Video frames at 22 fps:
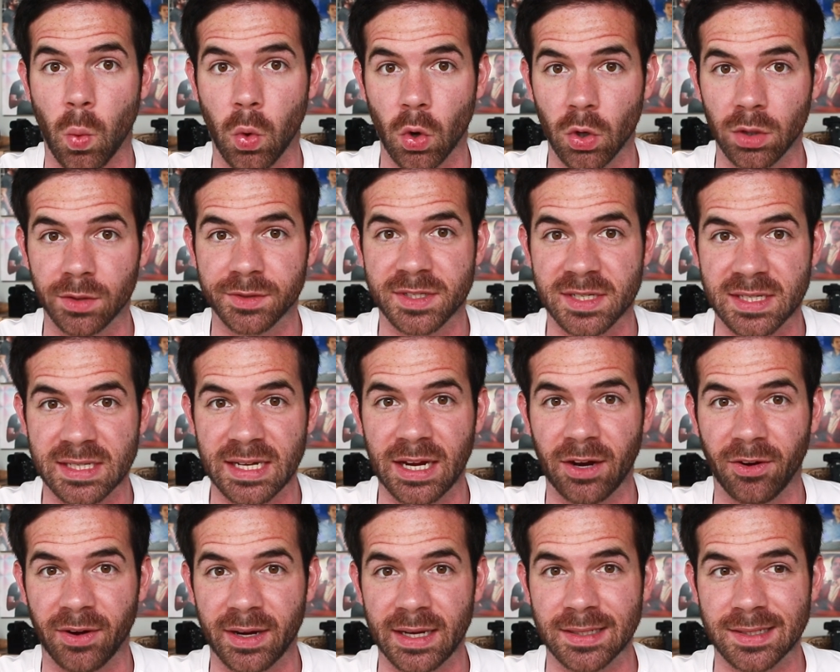World
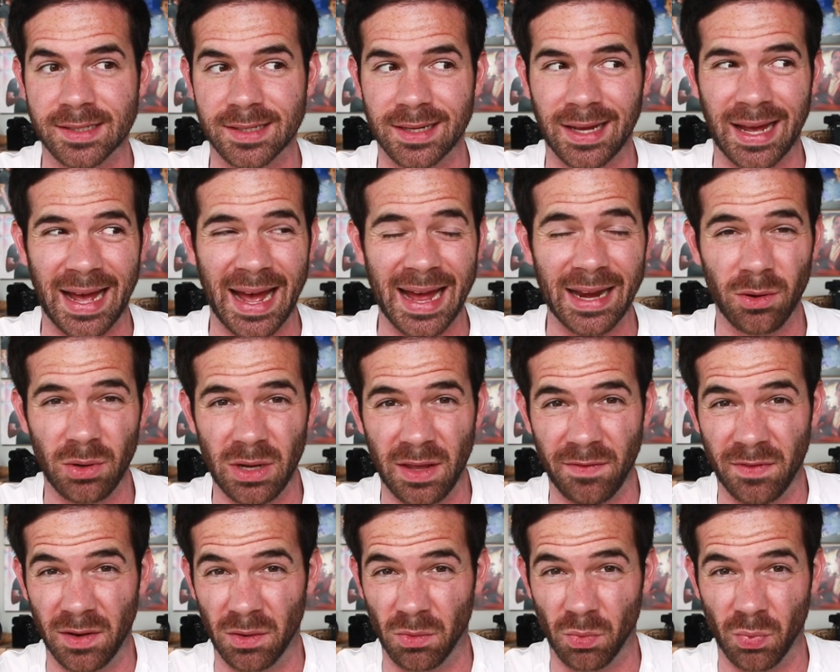Series, I don't
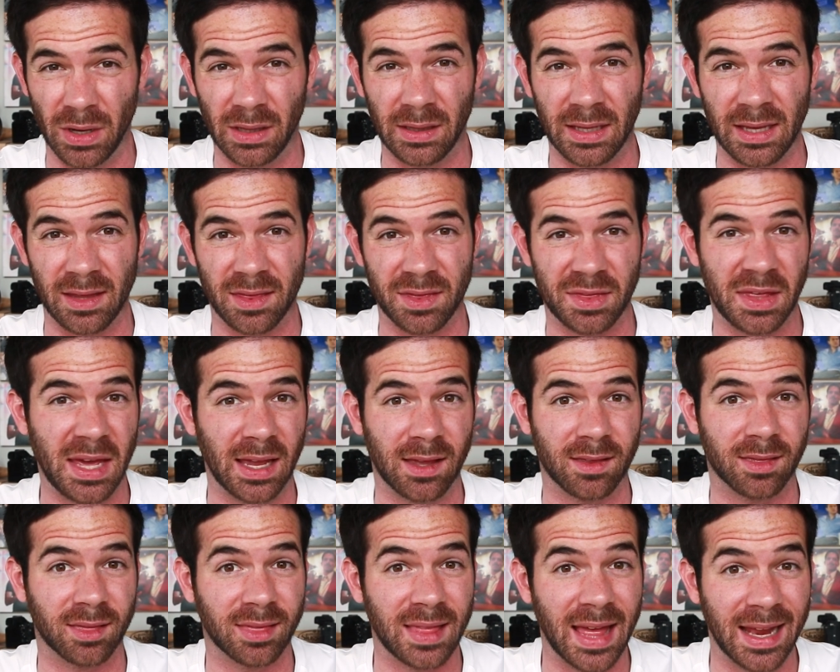even really
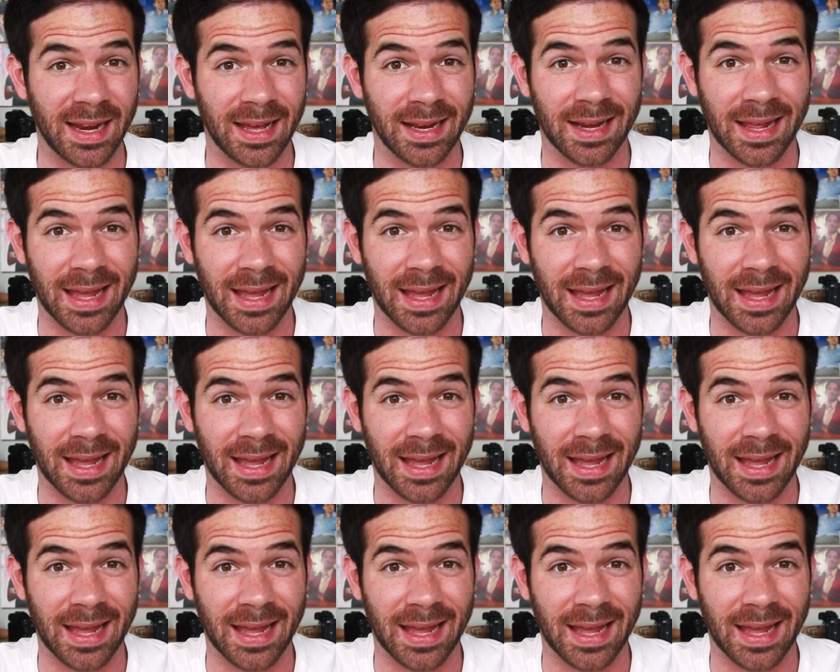think that it